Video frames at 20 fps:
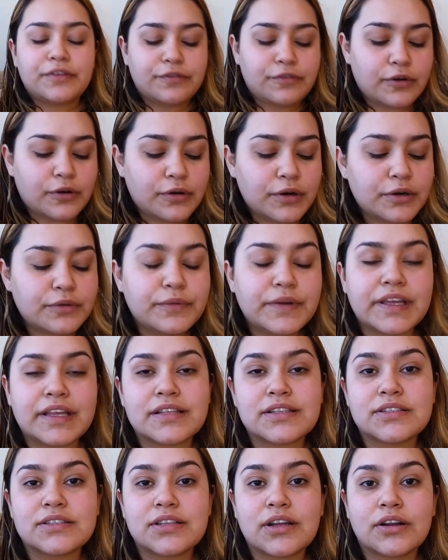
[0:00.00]
forward, we can
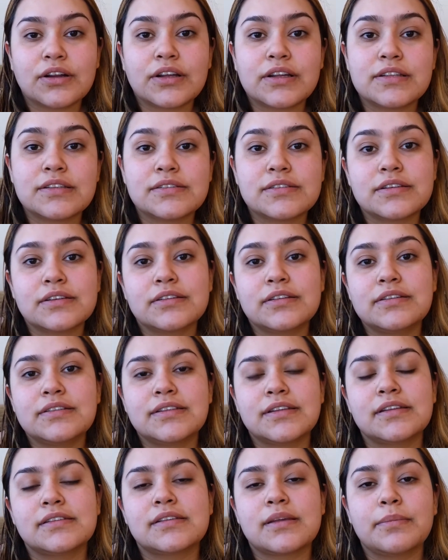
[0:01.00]
start concealing
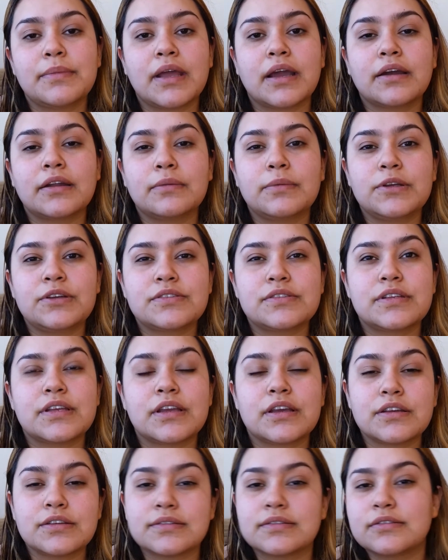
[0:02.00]
since I'm not going to be using
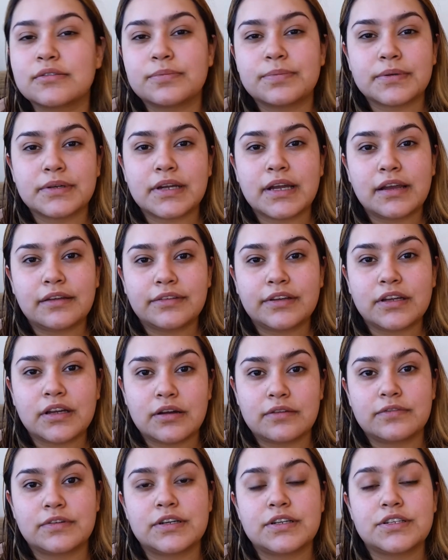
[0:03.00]
a super heavy
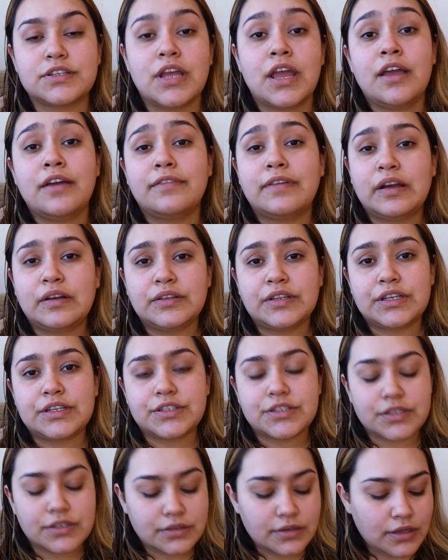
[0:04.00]
coverage
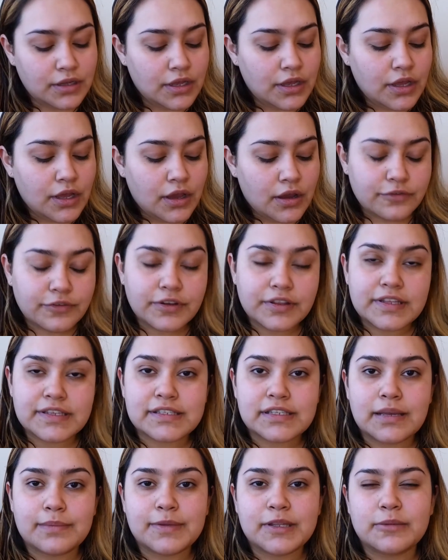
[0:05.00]
foundation. For this,
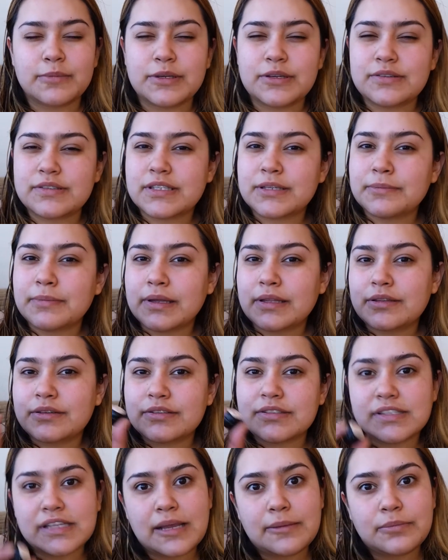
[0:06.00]
I'm going to be using my little
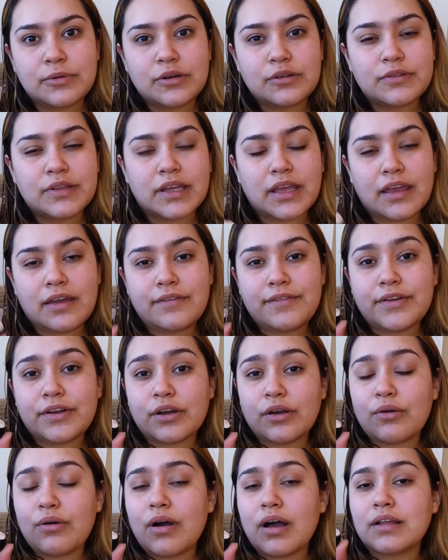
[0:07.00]
sample of the
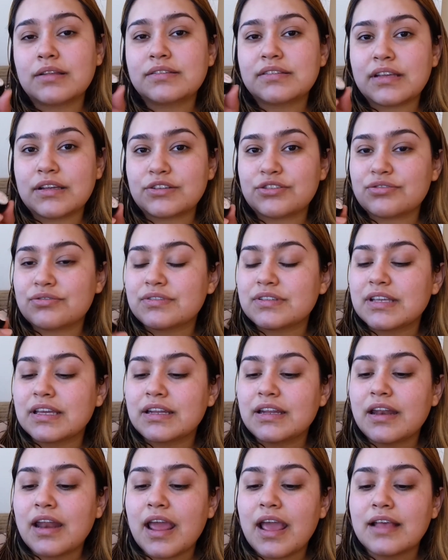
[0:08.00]
Acoin Sensual Skin
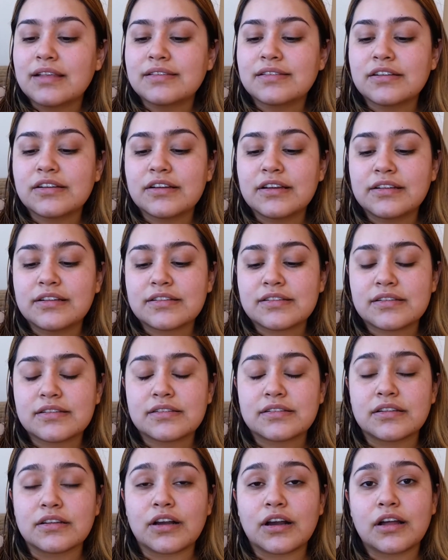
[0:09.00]
Enhancer, and this is
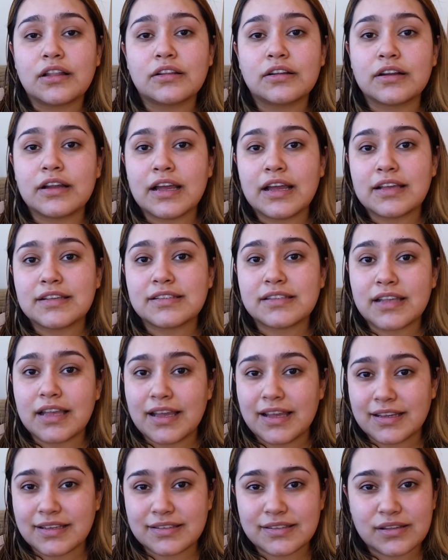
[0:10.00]
in the color
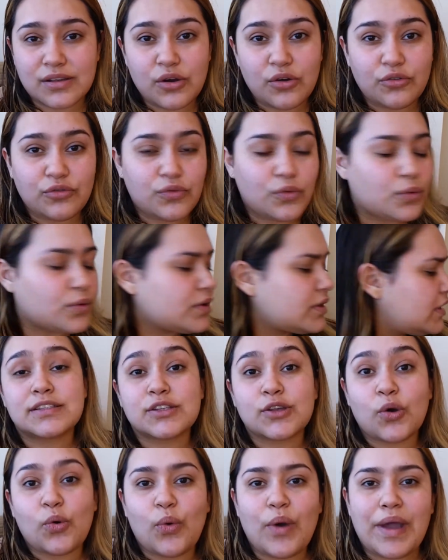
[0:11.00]
SX04. It's
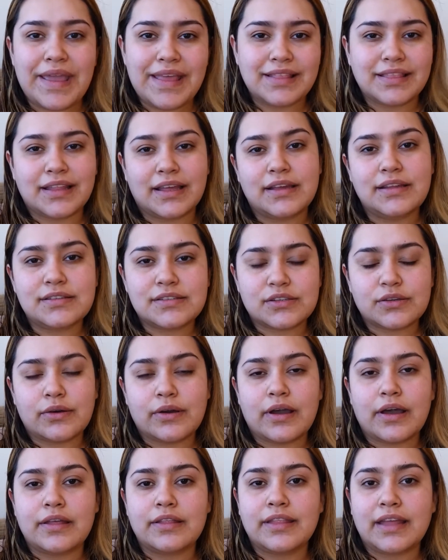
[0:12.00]
quite light,
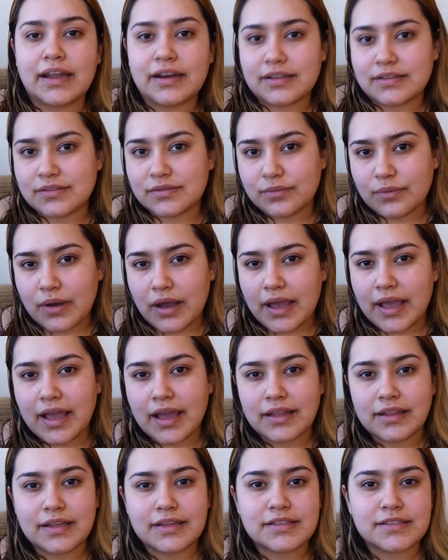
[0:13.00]
so that is why I
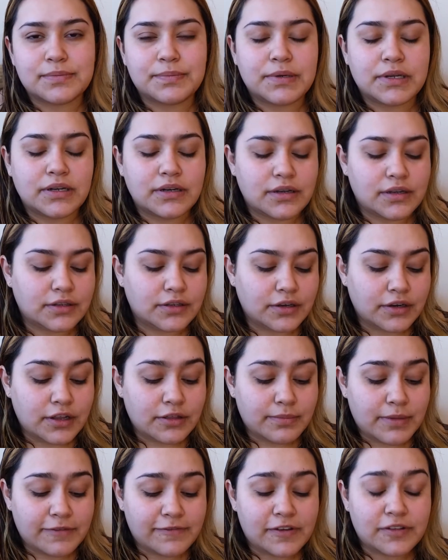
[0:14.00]
like to put it underneath
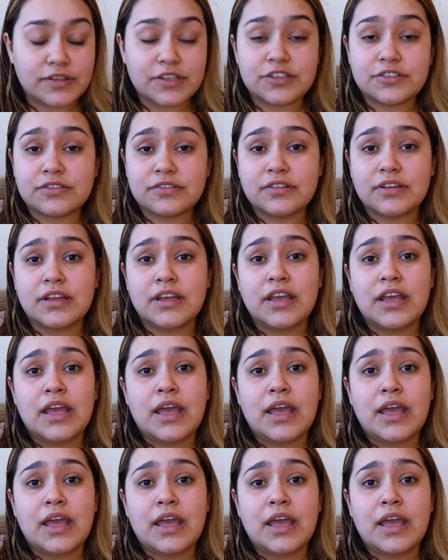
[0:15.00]
my foundation.